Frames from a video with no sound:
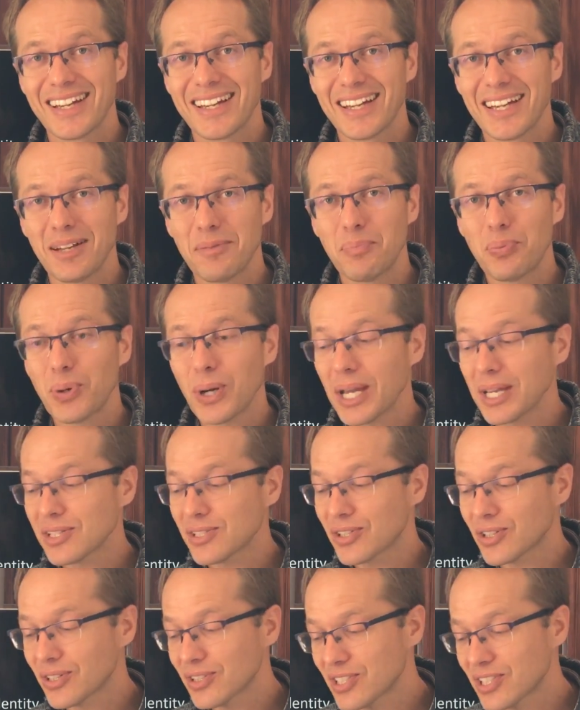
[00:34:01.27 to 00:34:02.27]
And praise
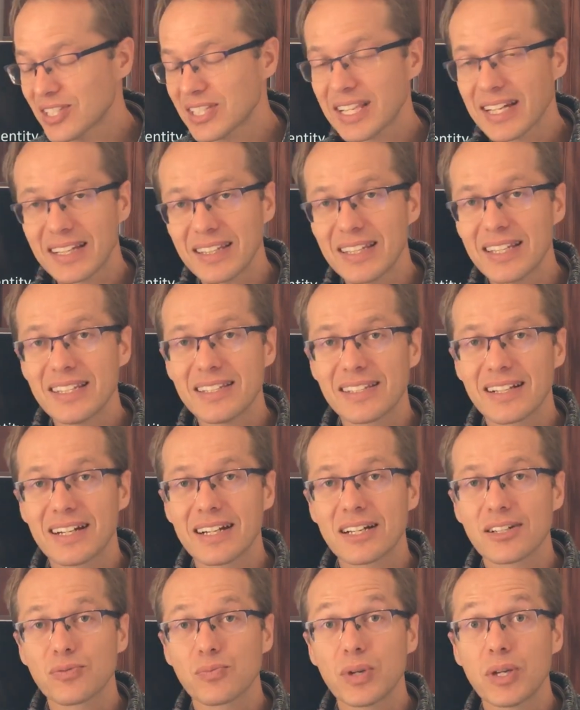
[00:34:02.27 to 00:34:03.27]
God, just like these
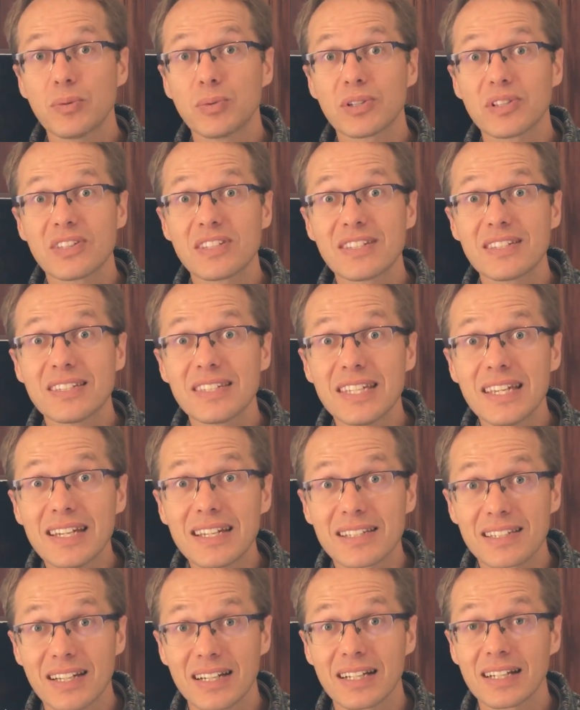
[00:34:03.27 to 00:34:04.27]
guys, we will see
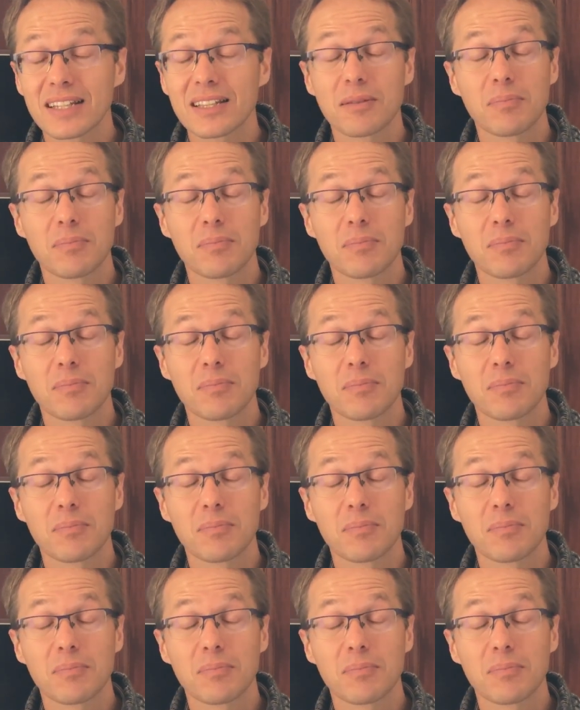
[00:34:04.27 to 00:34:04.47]
it under the